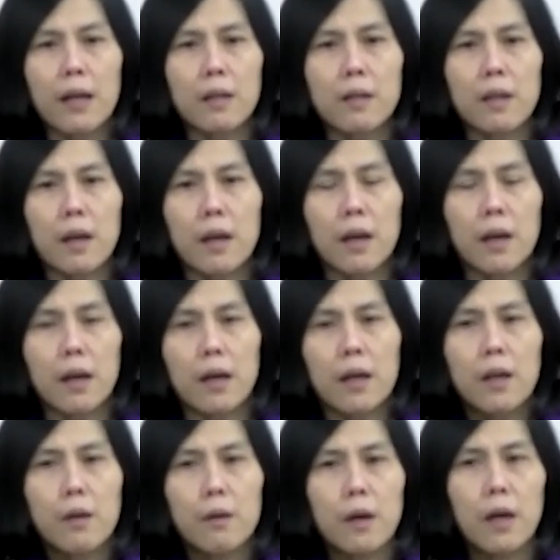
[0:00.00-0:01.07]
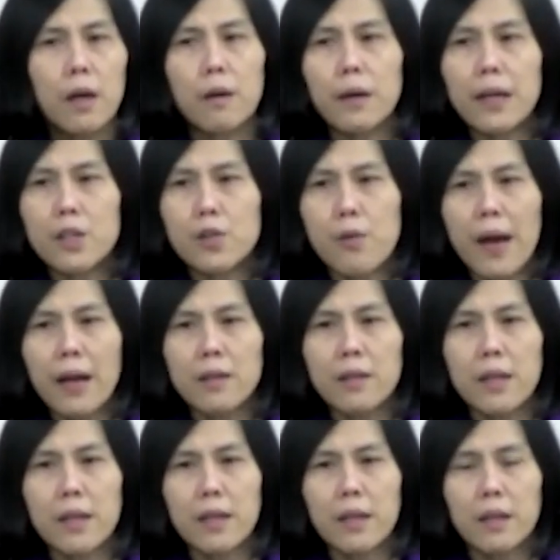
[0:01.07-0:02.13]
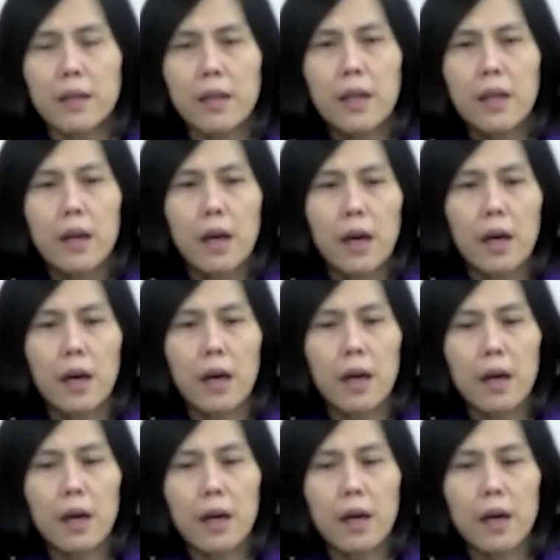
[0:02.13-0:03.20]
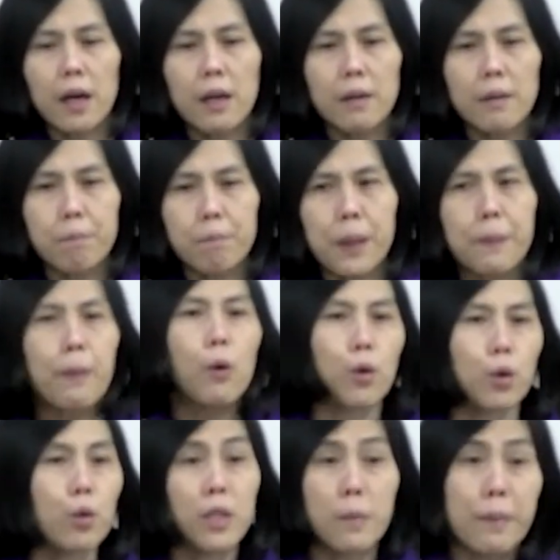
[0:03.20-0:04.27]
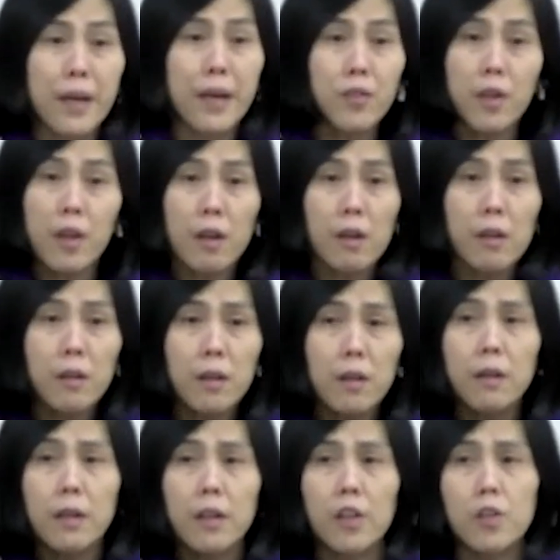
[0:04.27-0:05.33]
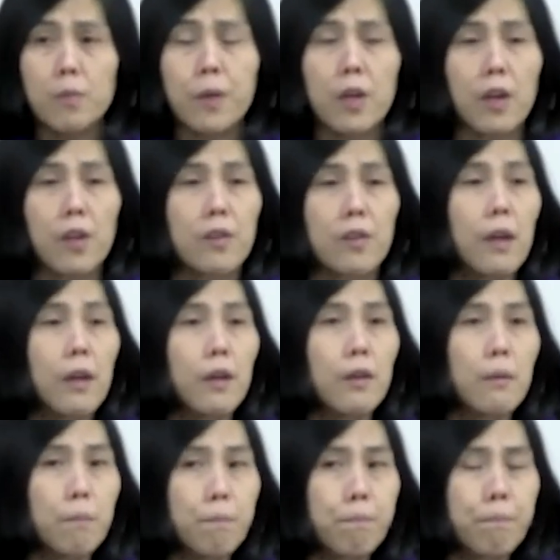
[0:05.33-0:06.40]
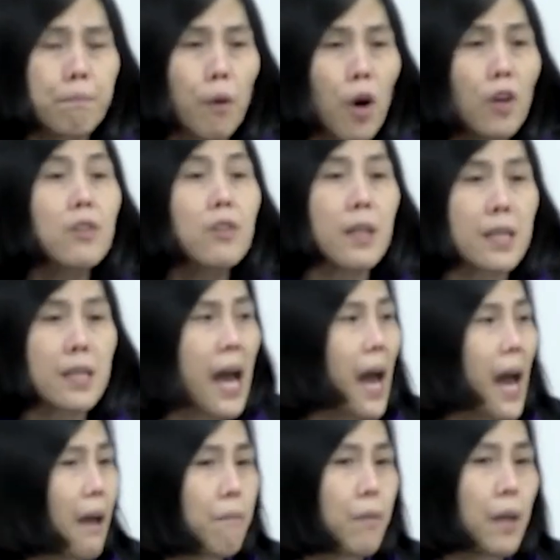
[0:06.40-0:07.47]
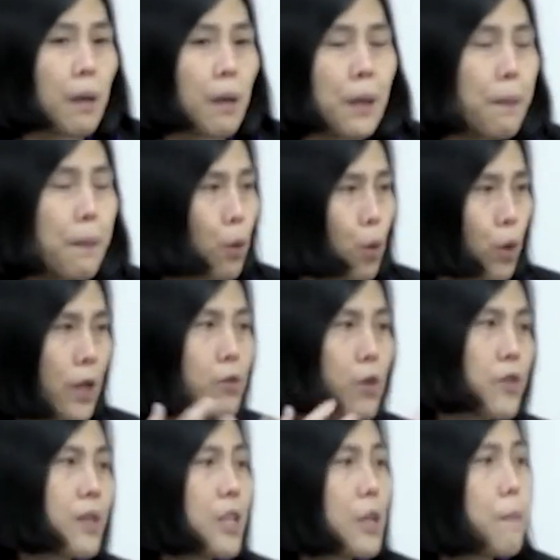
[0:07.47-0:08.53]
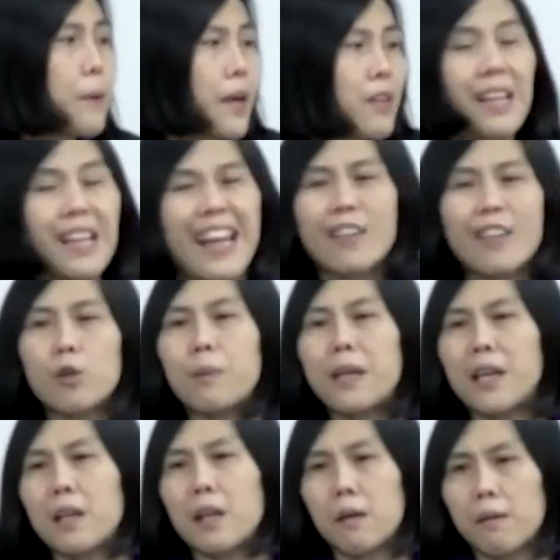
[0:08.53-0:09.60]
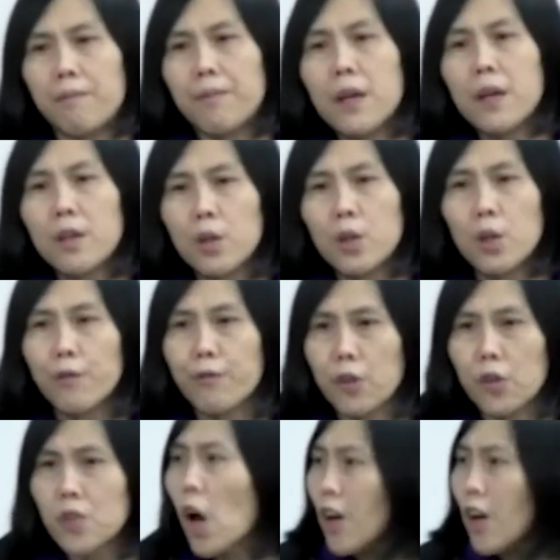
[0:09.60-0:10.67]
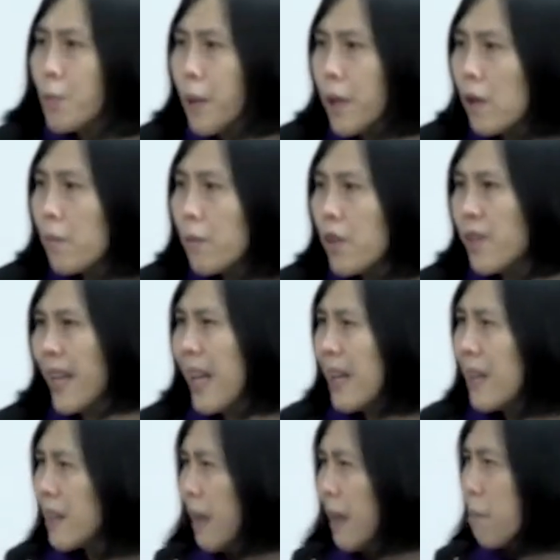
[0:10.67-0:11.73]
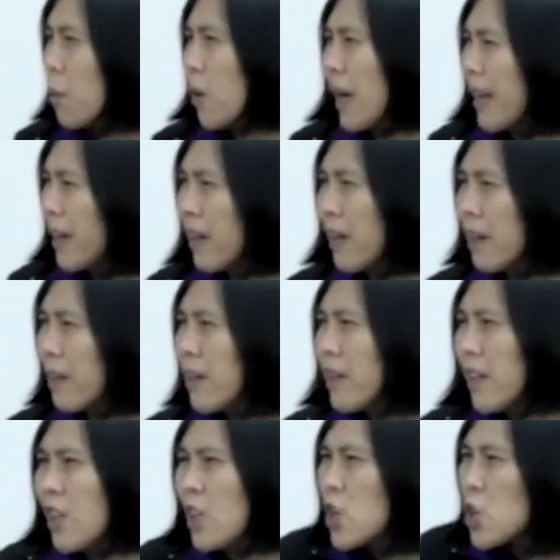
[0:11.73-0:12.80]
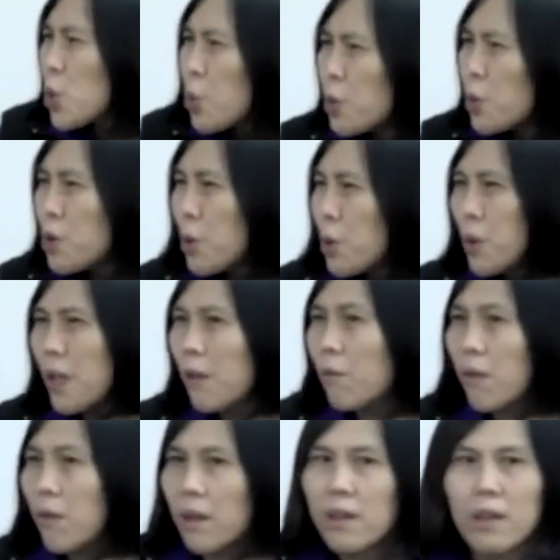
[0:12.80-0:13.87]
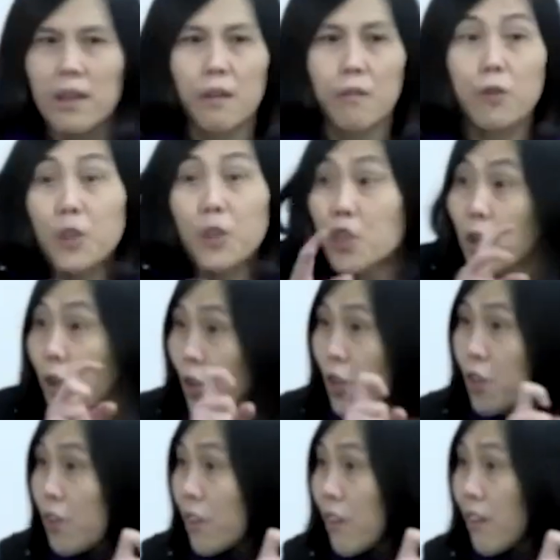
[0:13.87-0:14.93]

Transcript: at, uh, uh, attracting uh, people who do DBS here is because most of the time, uh, people who are interested in DBS like to be in a university hospital because they, they're more like a, uh, in tune to the research,